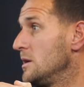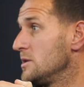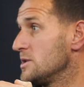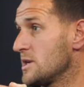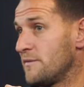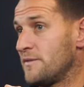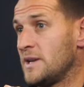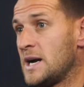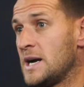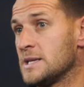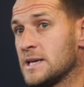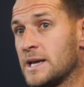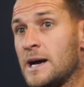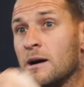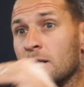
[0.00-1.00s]
Sheffield United
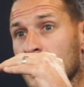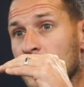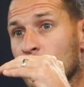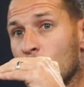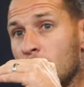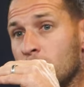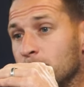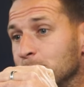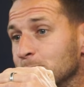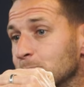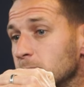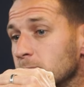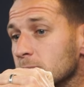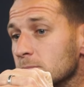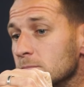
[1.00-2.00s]
to get out of League One,
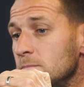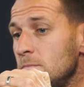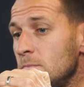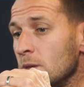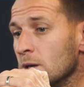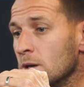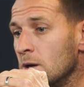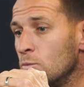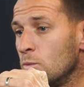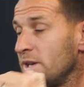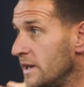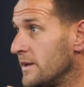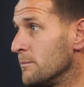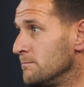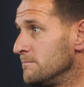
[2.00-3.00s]
and we
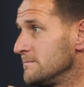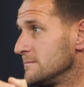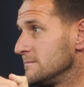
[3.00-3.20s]
did them.